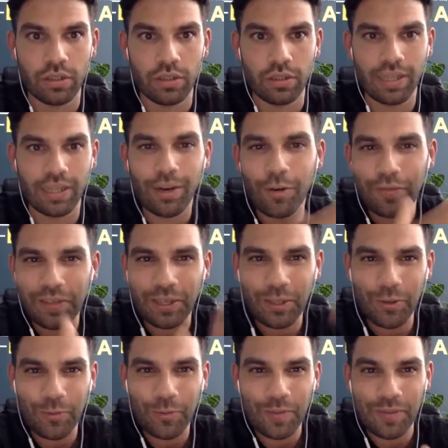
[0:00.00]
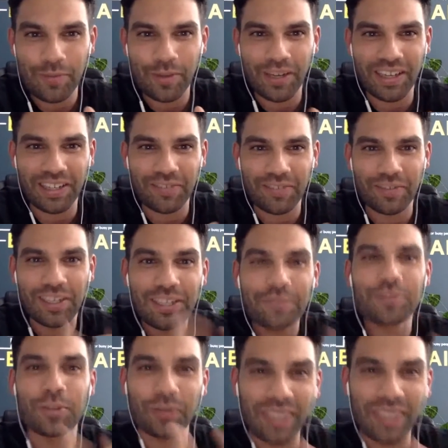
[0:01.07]
Now I think a lot of people kind of live
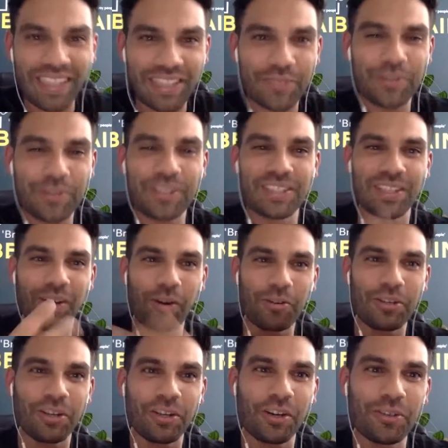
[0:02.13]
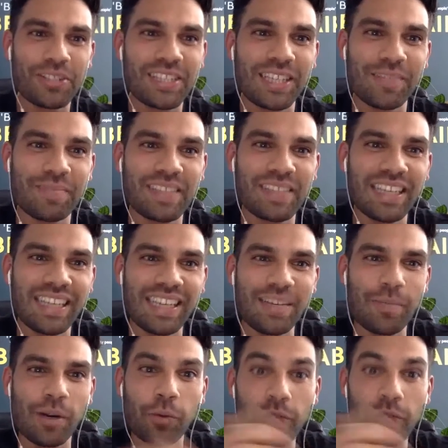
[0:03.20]
to eat, which is a whole new concept,
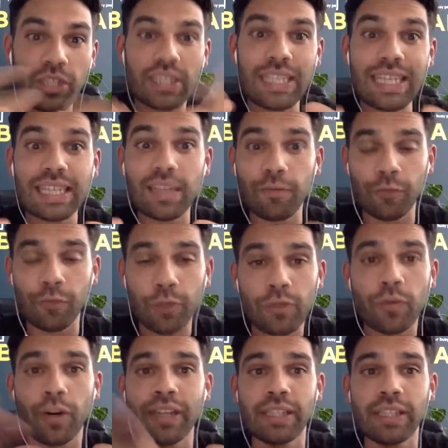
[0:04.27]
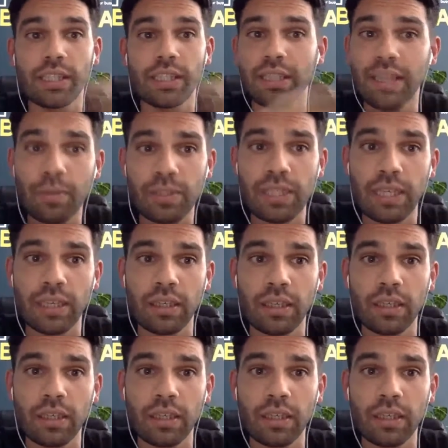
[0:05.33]
but we just needed that food for energy. That was it.